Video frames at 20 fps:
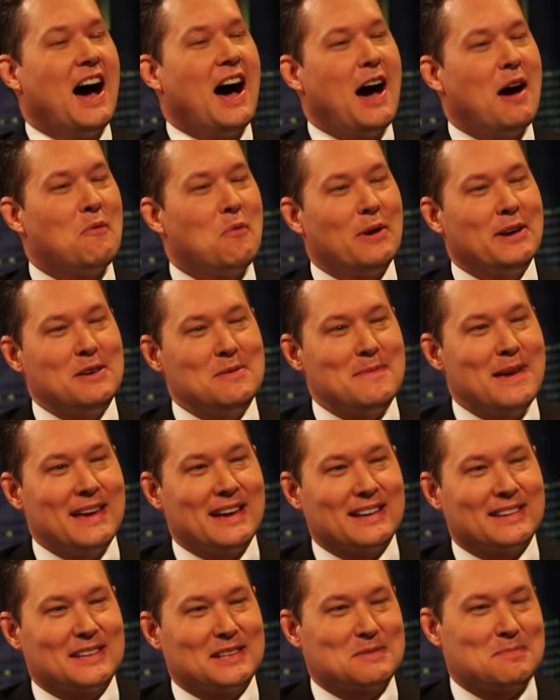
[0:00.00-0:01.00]
yeah. What do you make
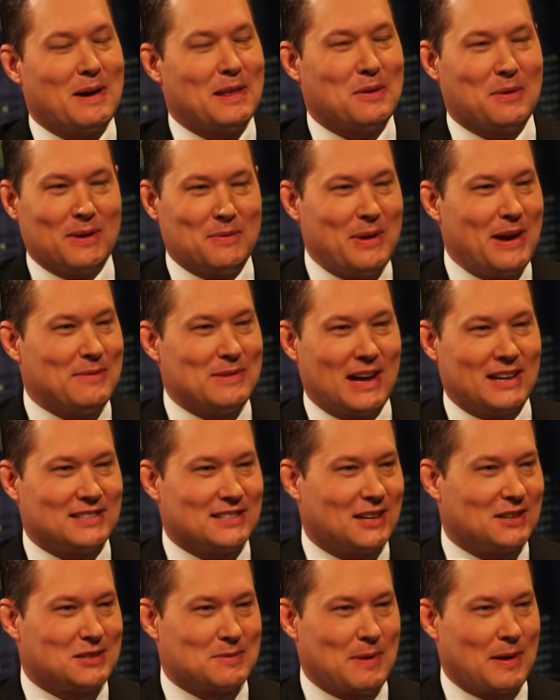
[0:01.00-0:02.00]
of this, by the way? We have not
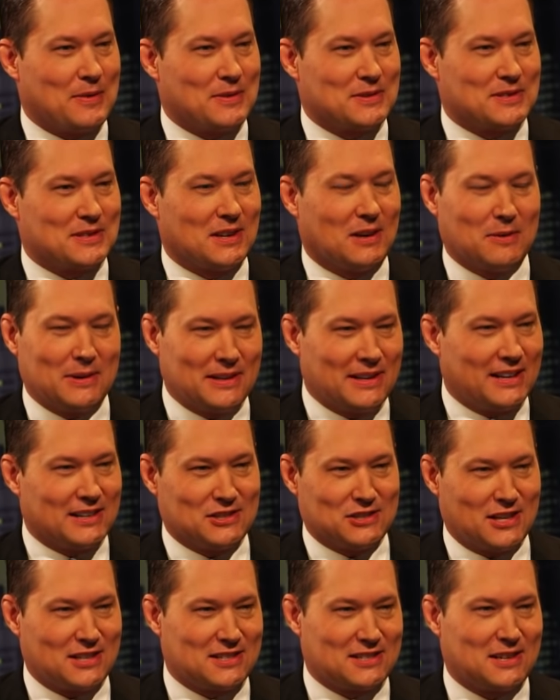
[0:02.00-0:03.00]
talked about this at all. We didn't get a
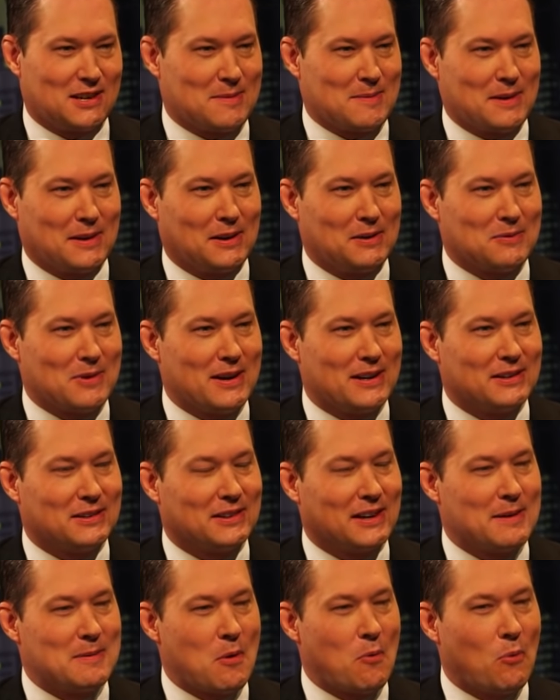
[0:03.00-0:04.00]
chance to talk about it on radio
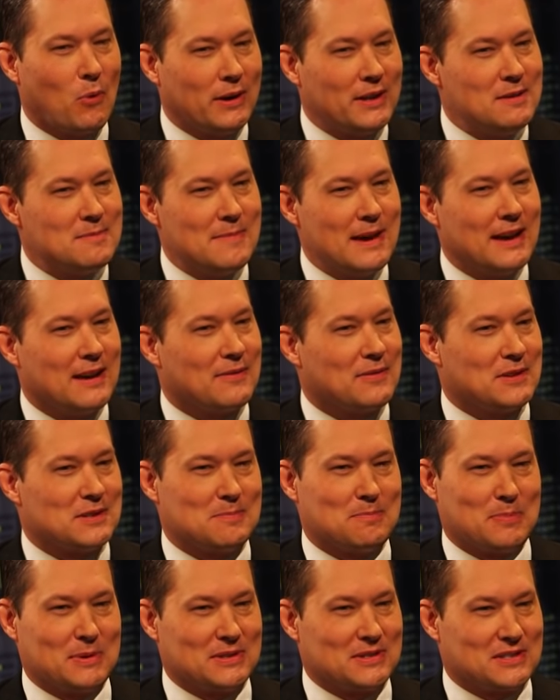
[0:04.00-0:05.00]
today. But what do you make of this
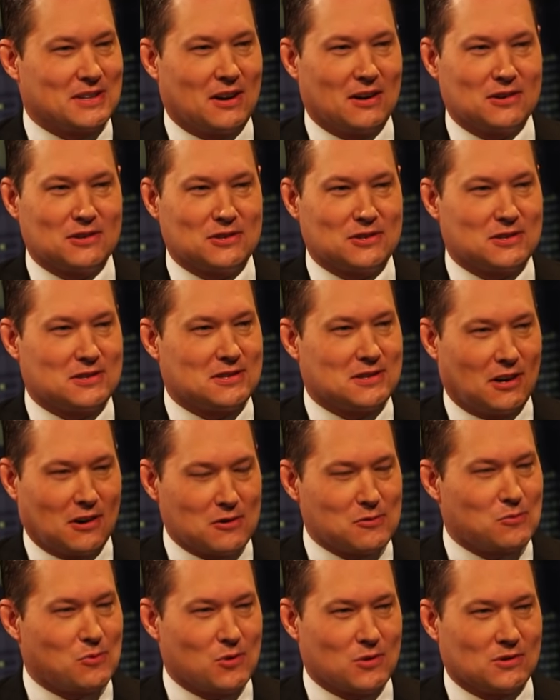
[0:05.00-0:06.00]
bizarre Star
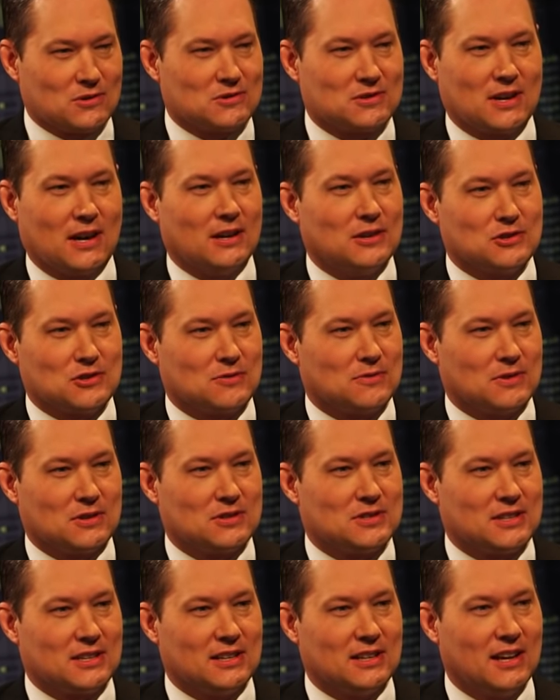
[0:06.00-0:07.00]
Wars
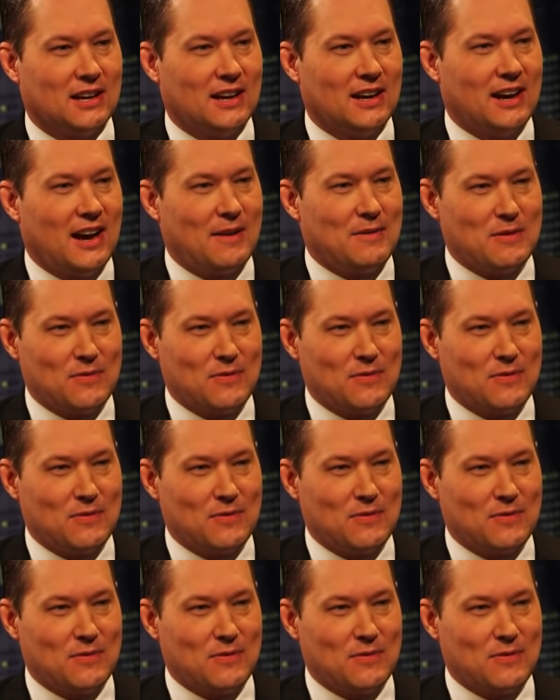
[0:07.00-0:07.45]
controversy? Have